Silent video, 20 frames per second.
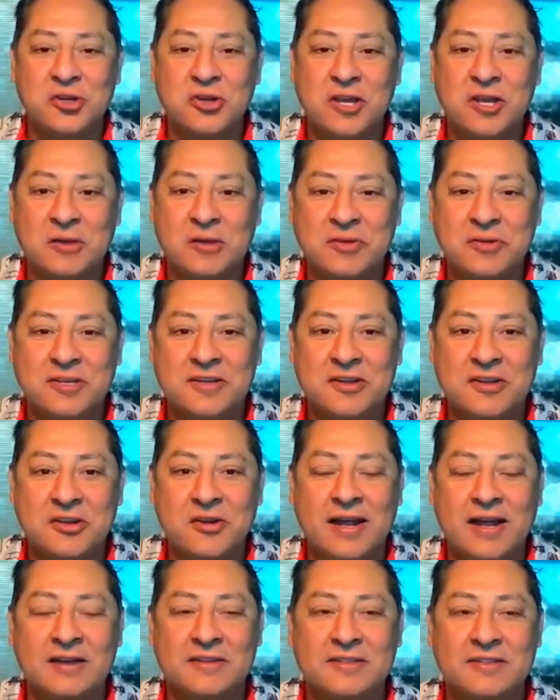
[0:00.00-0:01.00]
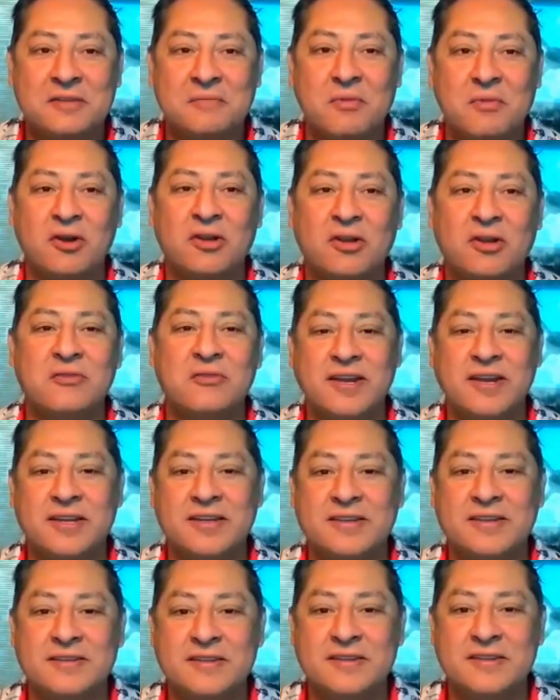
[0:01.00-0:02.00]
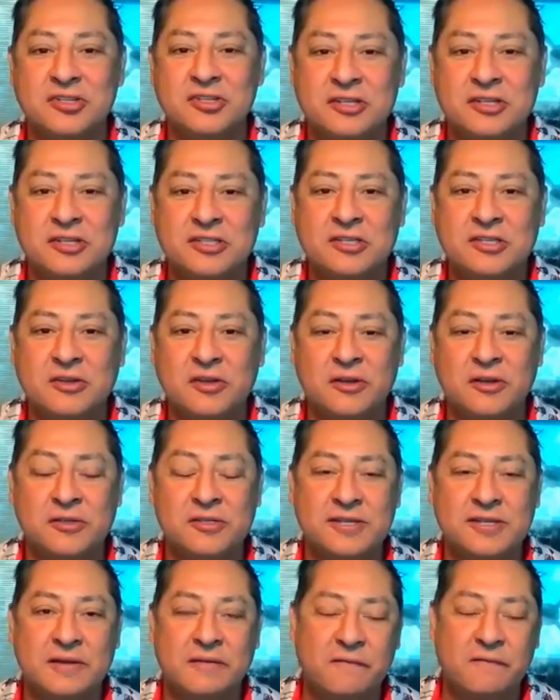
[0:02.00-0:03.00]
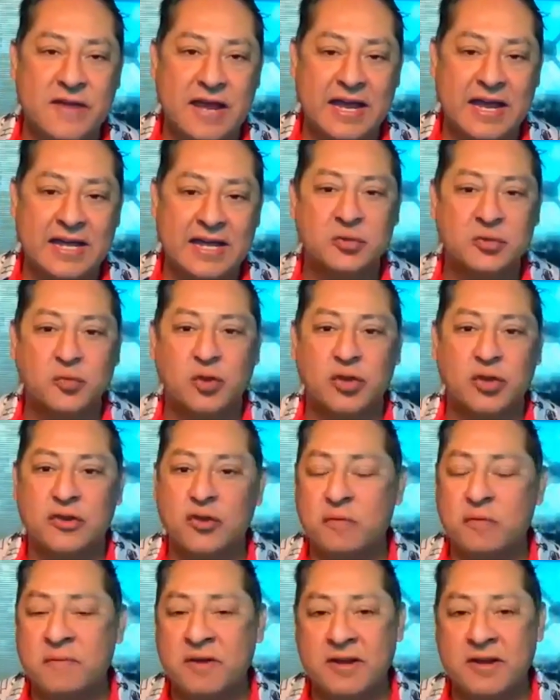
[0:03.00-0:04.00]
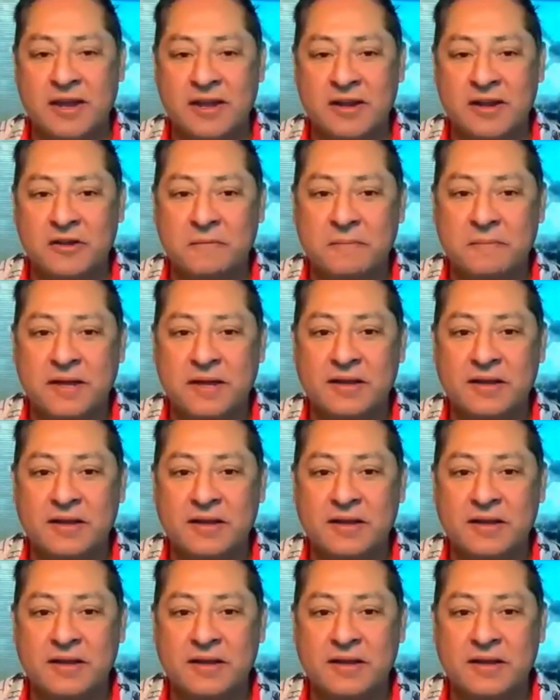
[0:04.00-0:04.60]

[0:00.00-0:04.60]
to show you how we can get your house in market ready condition so it'll sell fast with no money out of your